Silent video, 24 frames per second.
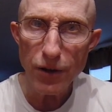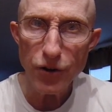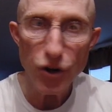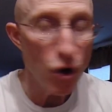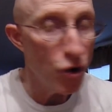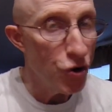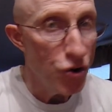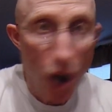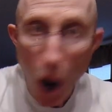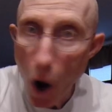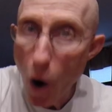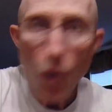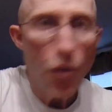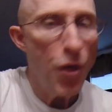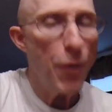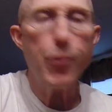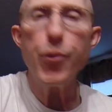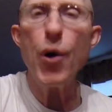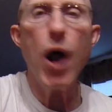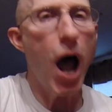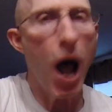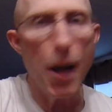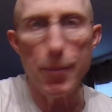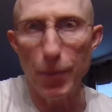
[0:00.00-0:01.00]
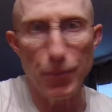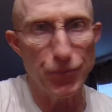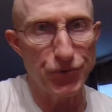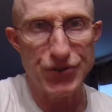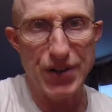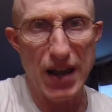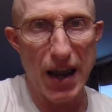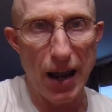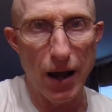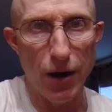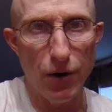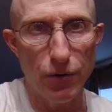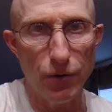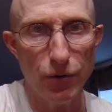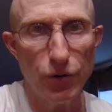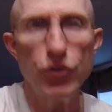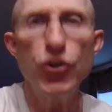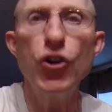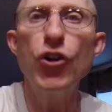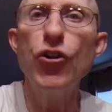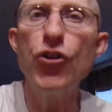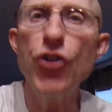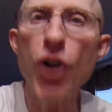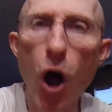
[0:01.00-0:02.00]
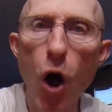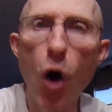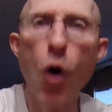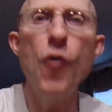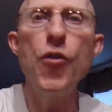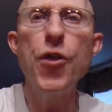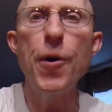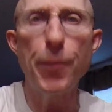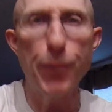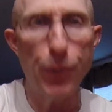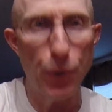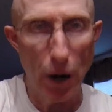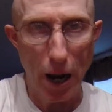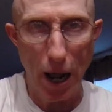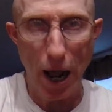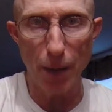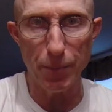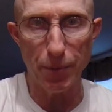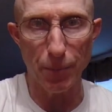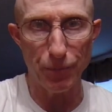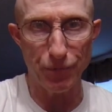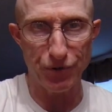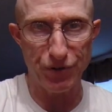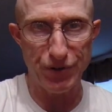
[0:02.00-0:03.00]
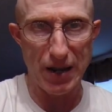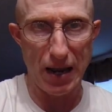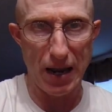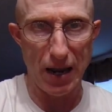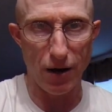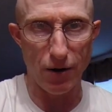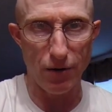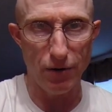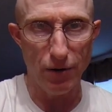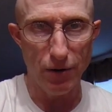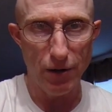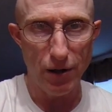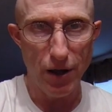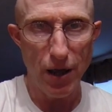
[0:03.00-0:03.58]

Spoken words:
You know the problems now. You know the problems now.